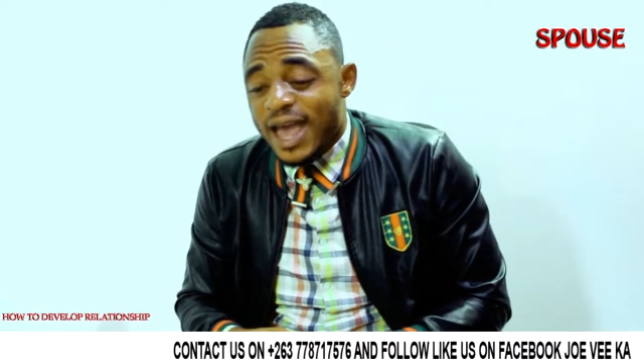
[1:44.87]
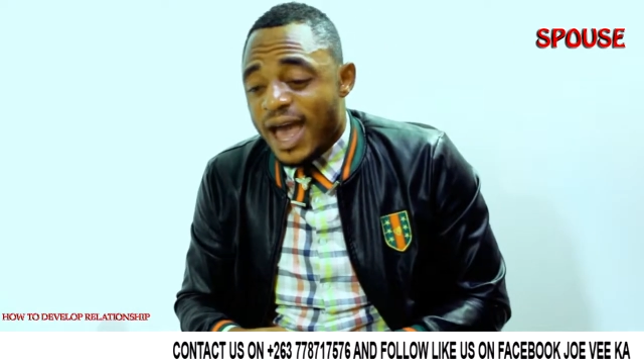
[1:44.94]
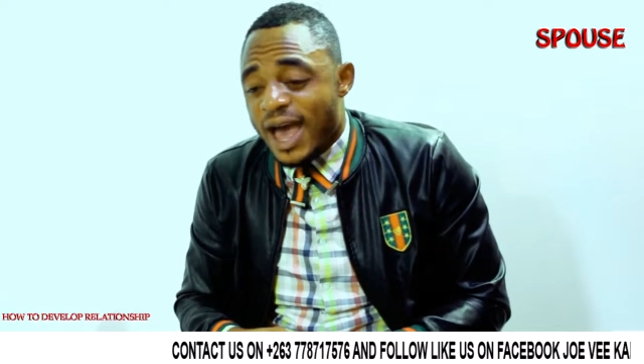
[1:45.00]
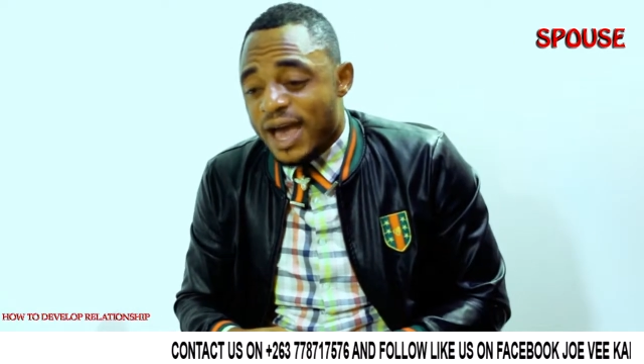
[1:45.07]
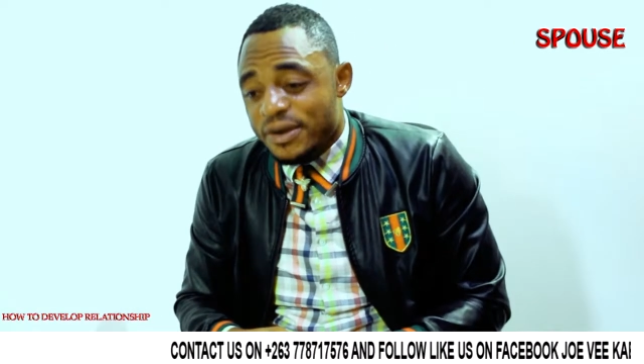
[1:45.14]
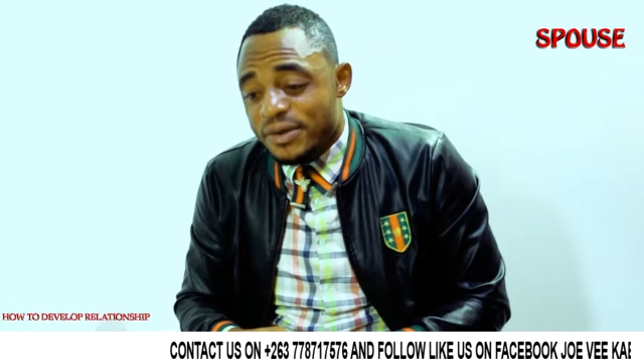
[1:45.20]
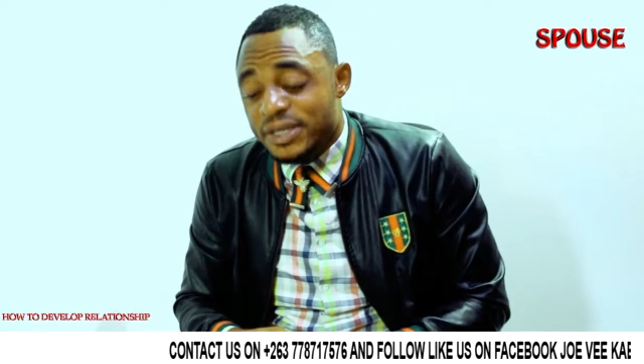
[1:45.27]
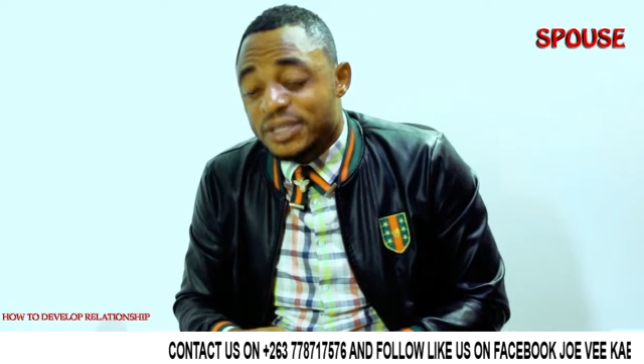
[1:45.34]

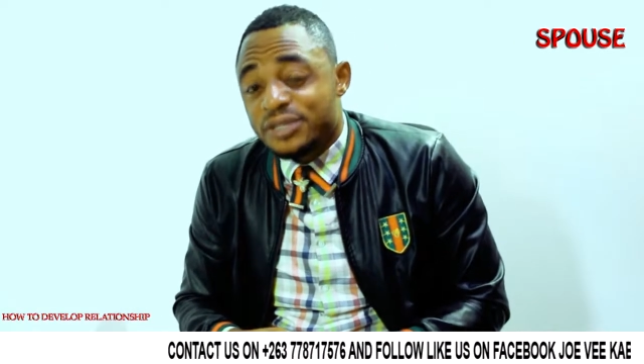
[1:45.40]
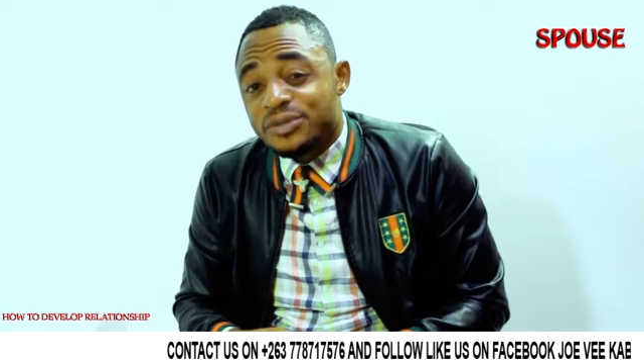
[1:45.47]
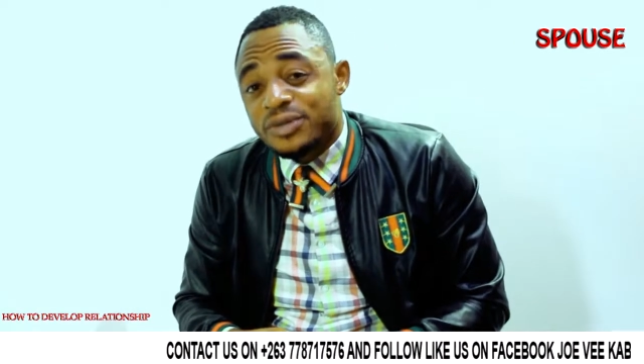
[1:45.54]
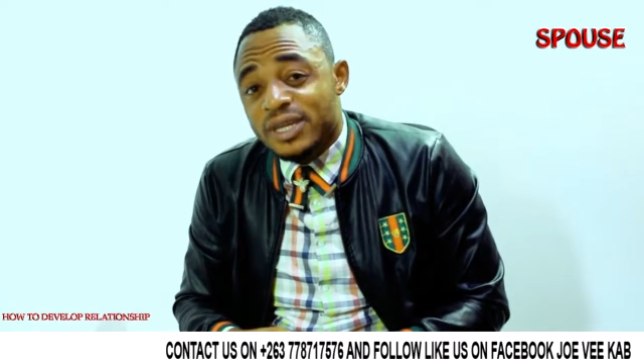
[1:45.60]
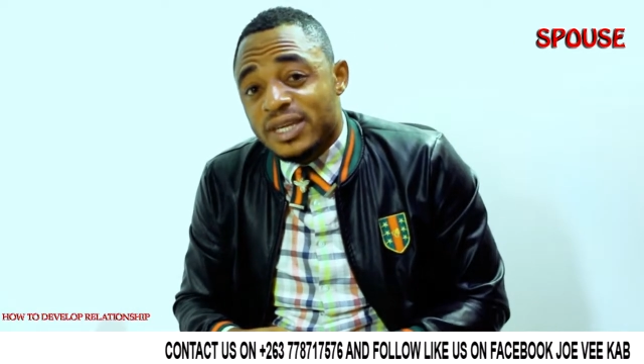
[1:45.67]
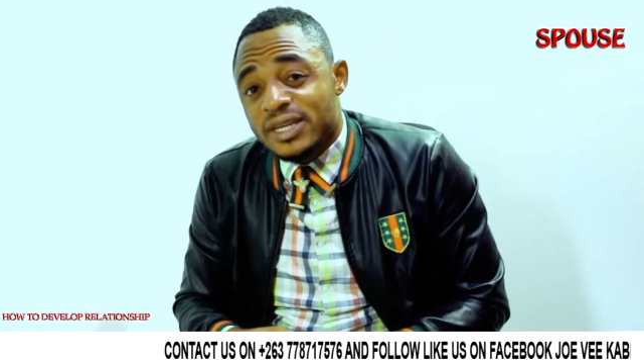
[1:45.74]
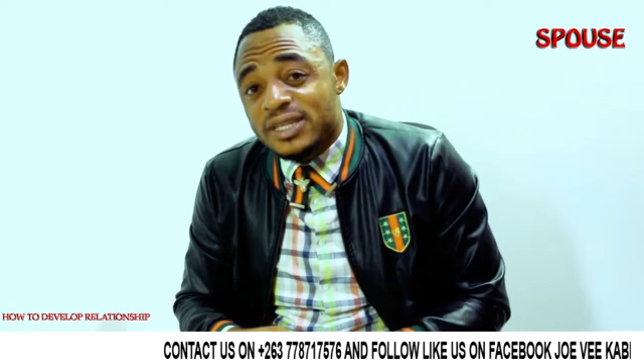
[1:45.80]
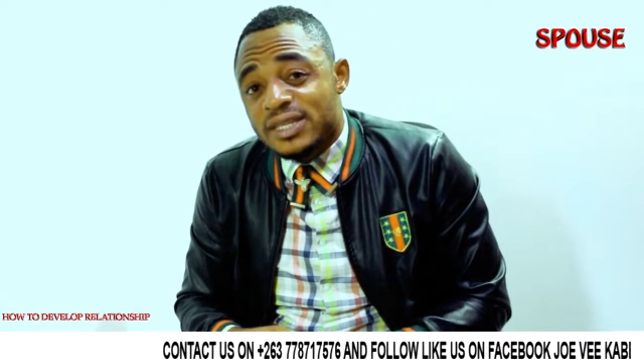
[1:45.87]
are ready
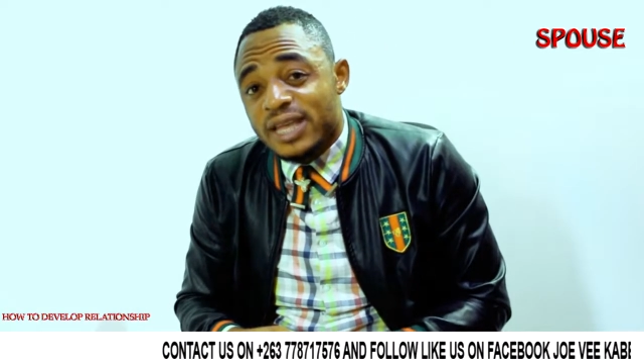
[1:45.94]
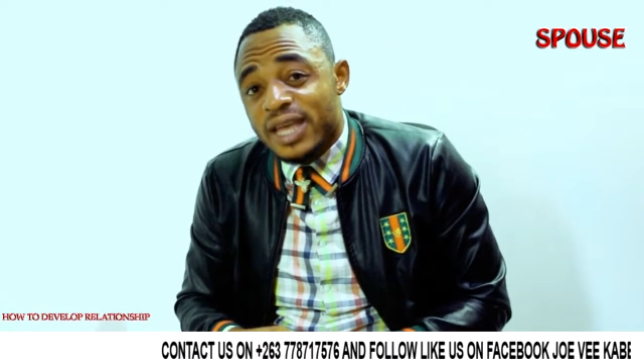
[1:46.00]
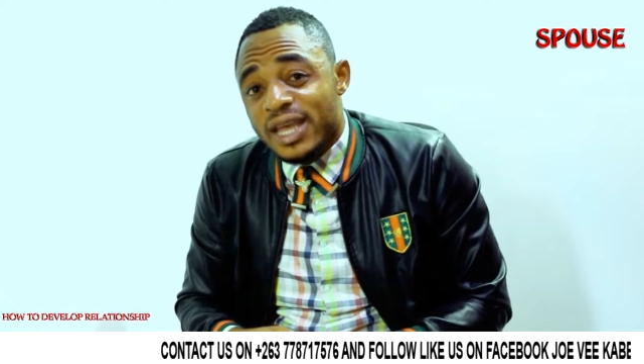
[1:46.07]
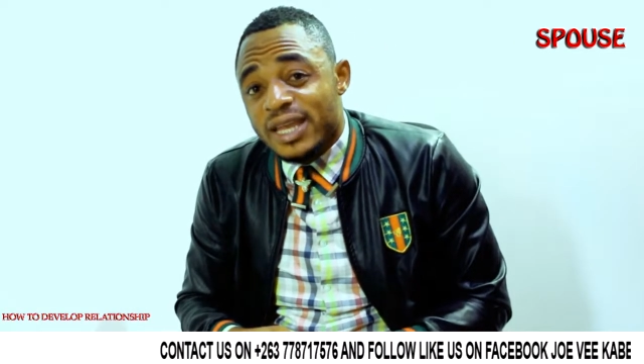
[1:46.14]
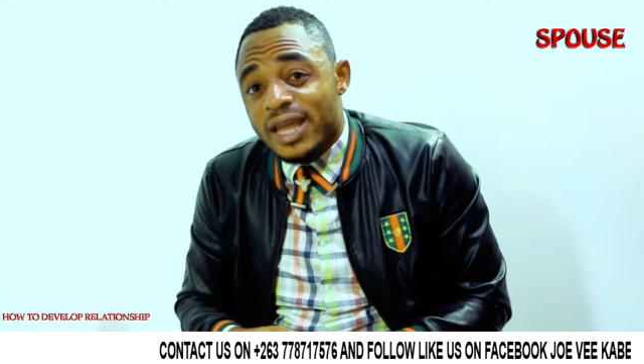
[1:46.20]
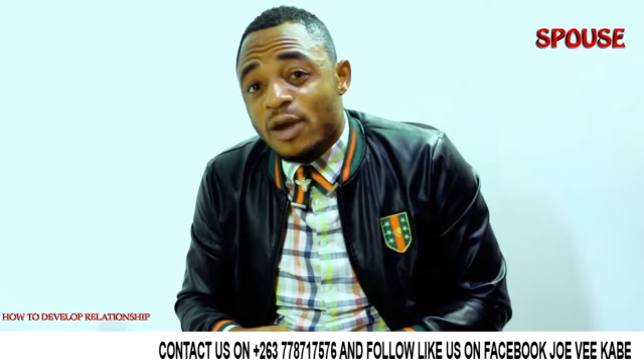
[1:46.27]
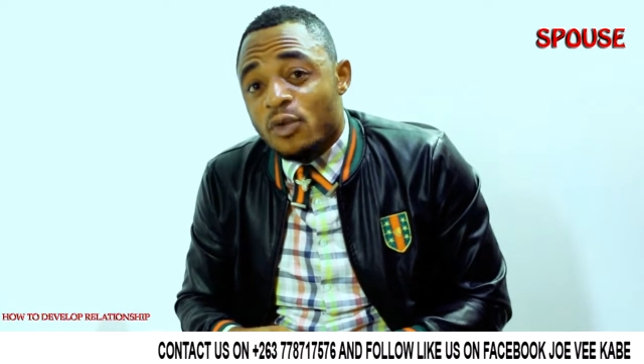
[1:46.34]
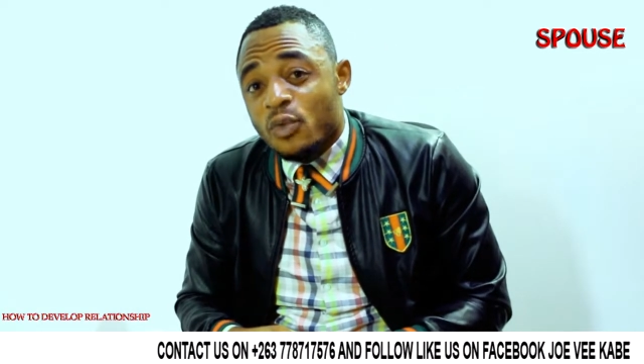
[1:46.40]
to quit
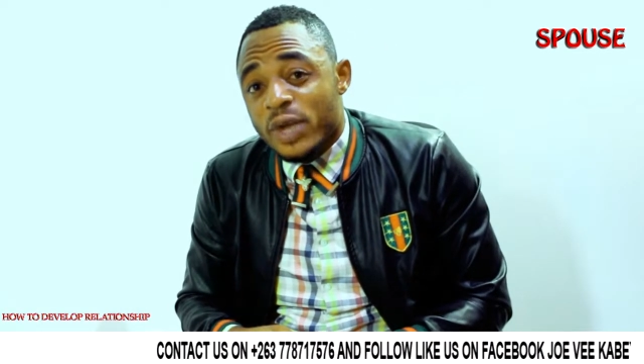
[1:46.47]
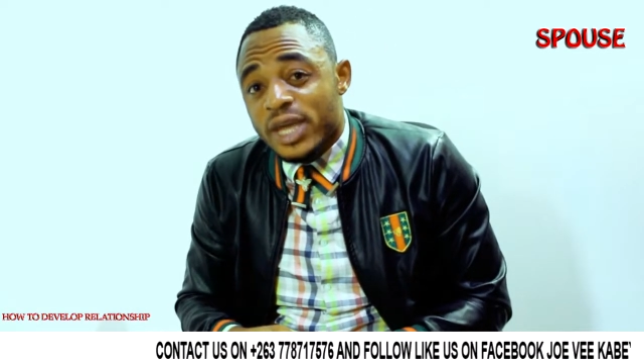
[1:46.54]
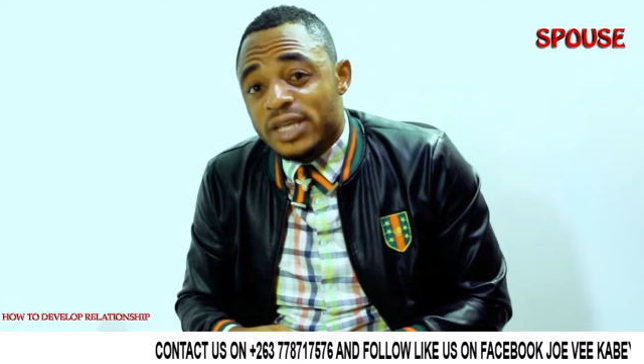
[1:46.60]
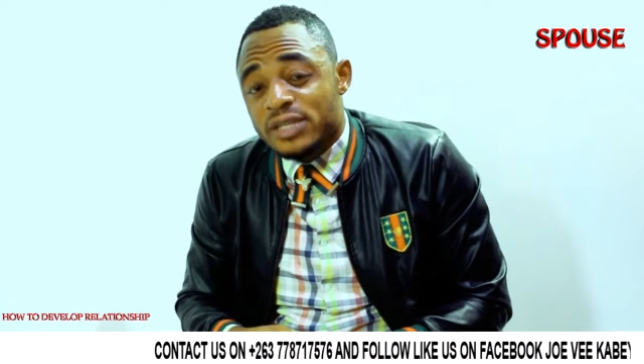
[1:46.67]
and are quick